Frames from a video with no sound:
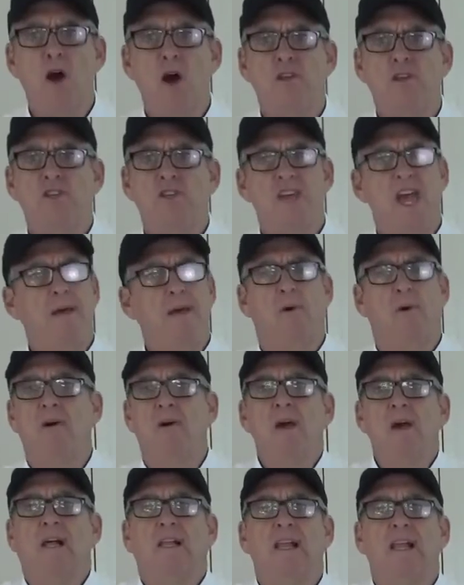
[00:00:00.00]
Be on your
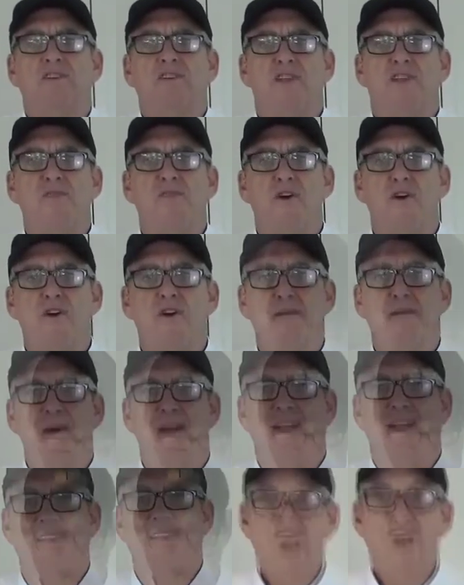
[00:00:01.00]
table, less than
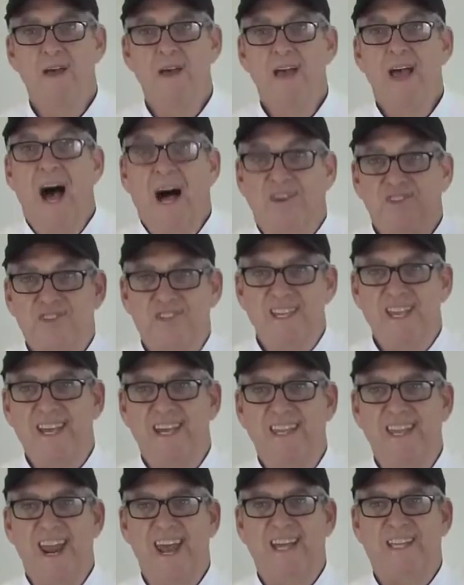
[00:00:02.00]
30 minutes. I'll
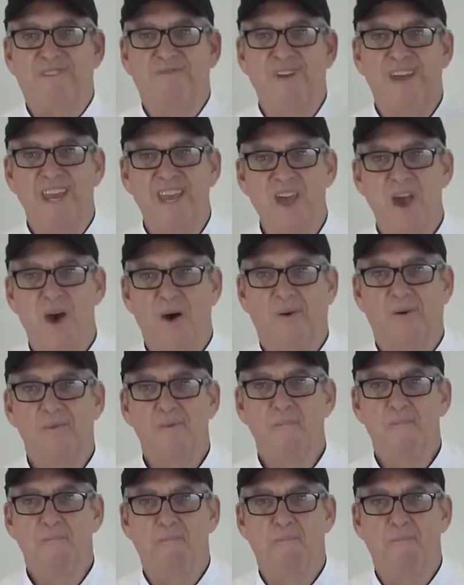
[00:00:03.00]
see you in the next video.